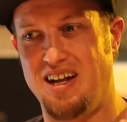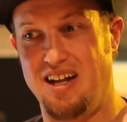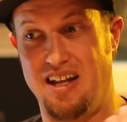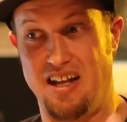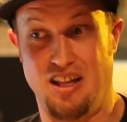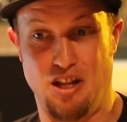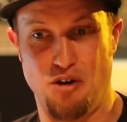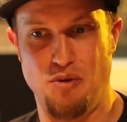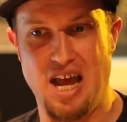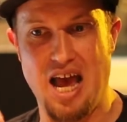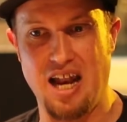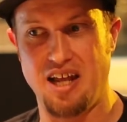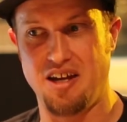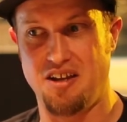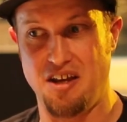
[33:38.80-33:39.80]
the
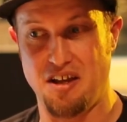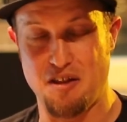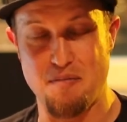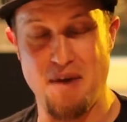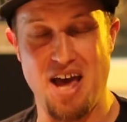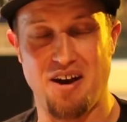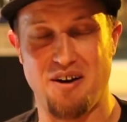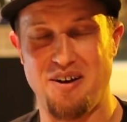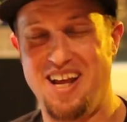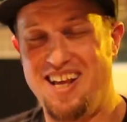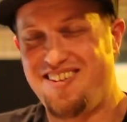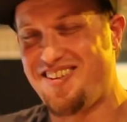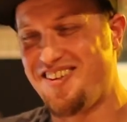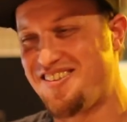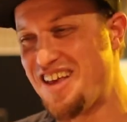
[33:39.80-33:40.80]
reality of the matter
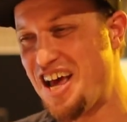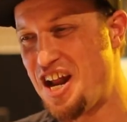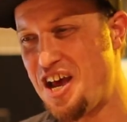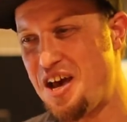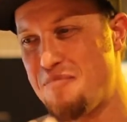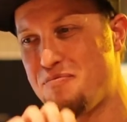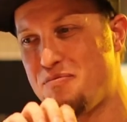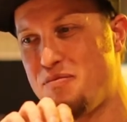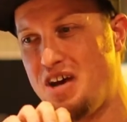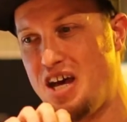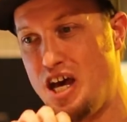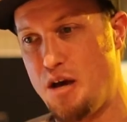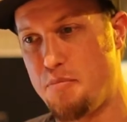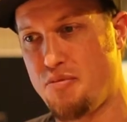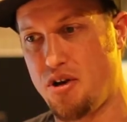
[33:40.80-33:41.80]
is that
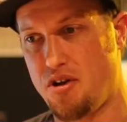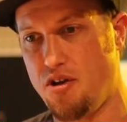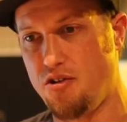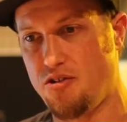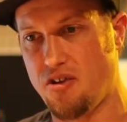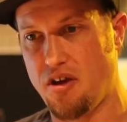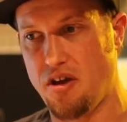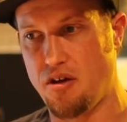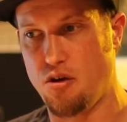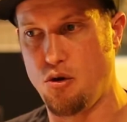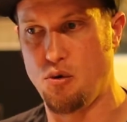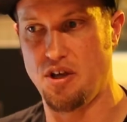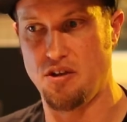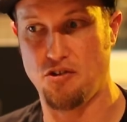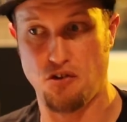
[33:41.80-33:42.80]
a producer
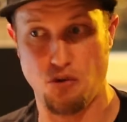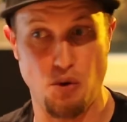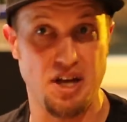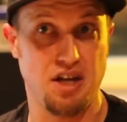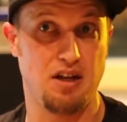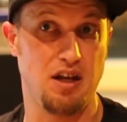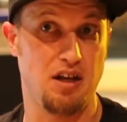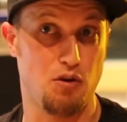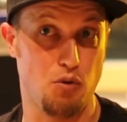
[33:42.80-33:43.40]
who is 20,